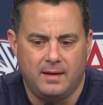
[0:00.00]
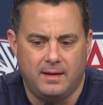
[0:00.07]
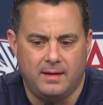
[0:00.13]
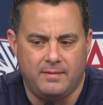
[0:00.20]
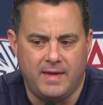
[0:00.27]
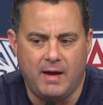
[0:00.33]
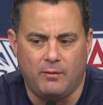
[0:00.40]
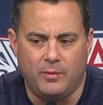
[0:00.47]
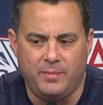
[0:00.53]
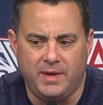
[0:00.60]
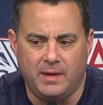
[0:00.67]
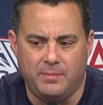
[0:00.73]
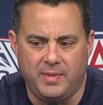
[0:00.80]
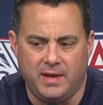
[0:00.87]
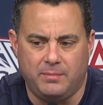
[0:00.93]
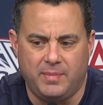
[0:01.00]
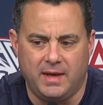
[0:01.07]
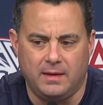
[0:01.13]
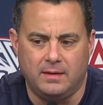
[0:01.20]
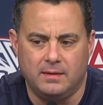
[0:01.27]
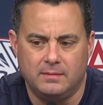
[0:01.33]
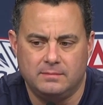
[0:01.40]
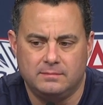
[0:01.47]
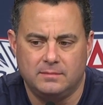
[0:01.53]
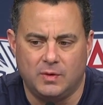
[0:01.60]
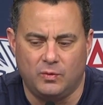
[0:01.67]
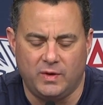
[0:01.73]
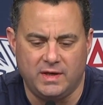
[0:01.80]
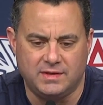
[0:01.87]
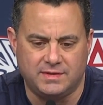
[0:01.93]
Uh, that will be a big, big
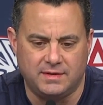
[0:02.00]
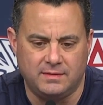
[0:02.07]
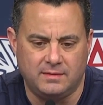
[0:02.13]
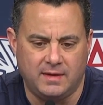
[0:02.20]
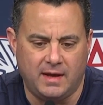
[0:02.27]
reason